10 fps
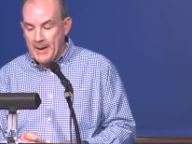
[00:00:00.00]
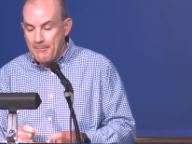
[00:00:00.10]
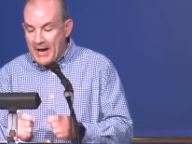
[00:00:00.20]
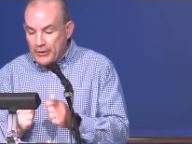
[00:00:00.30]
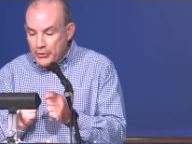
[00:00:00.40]

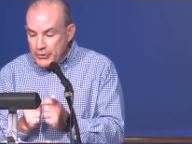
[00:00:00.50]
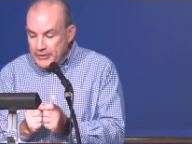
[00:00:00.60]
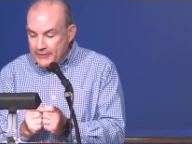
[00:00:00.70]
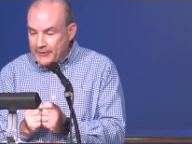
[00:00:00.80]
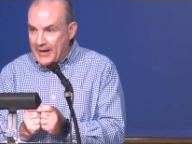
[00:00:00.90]
My
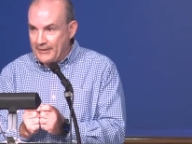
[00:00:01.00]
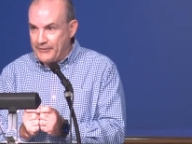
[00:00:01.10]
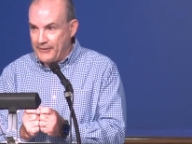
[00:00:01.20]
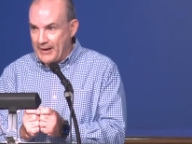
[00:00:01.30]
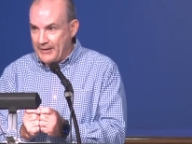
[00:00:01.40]
goodness, God
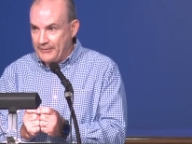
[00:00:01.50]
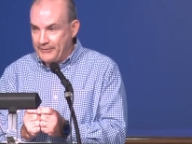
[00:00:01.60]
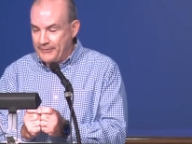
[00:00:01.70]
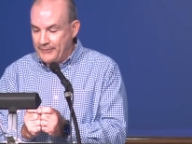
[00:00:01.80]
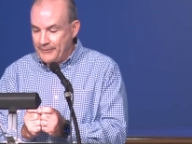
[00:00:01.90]
says,